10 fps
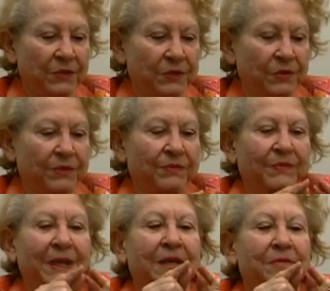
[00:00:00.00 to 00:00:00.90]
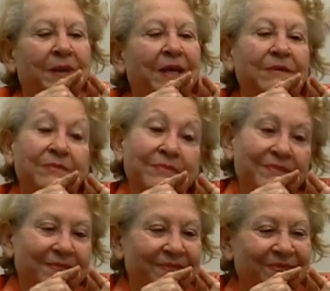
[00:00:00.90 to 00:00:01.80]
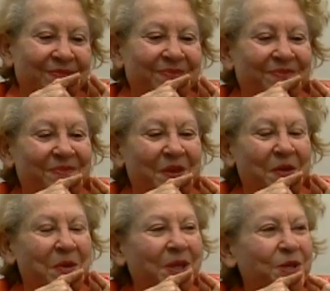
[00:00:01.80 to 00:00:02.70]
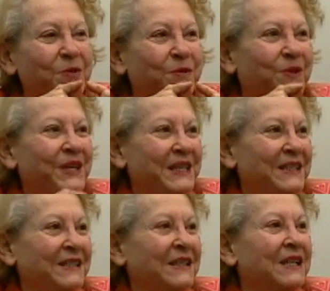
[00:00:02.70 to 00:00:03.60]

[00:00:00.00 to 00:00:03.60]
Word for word: which was make it about a minute thing.